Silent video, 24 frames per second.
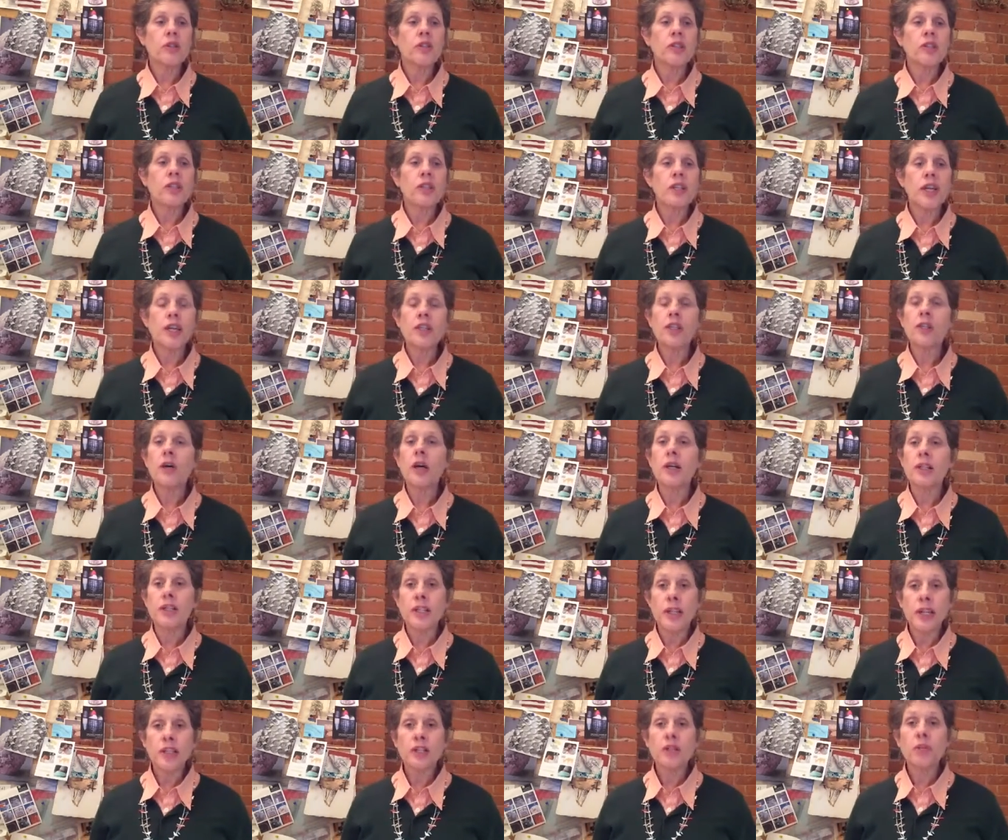a
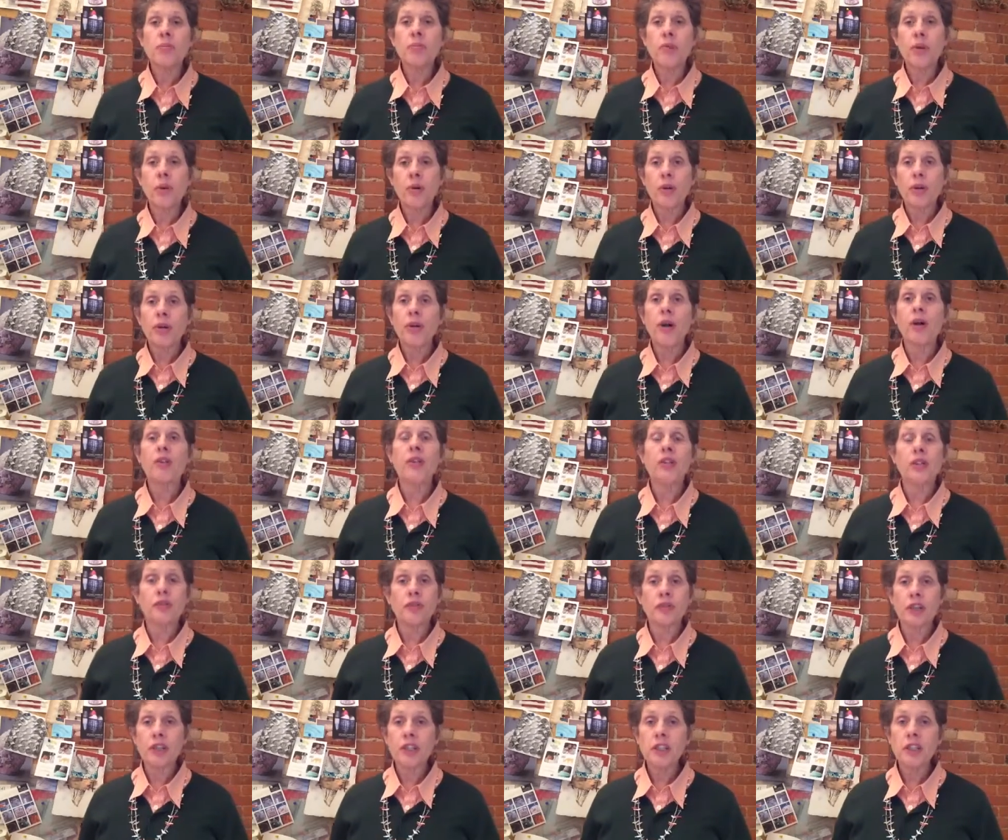dental protocol that's
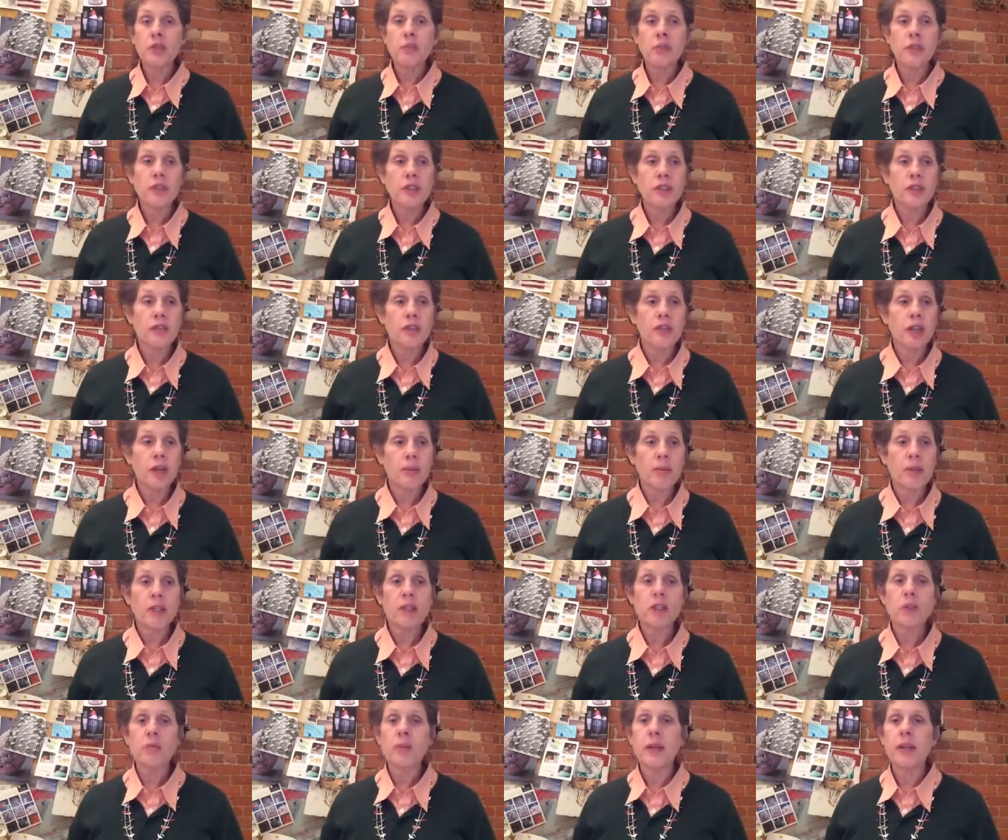very specific, I'm going to
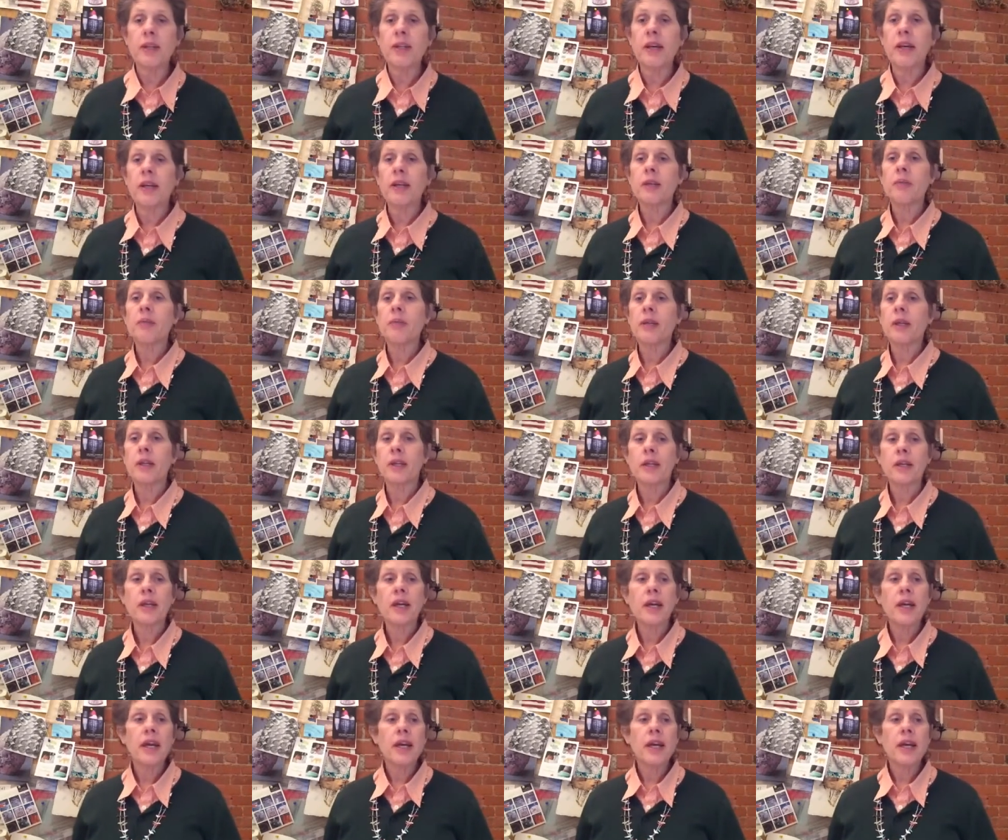explain that in a minute,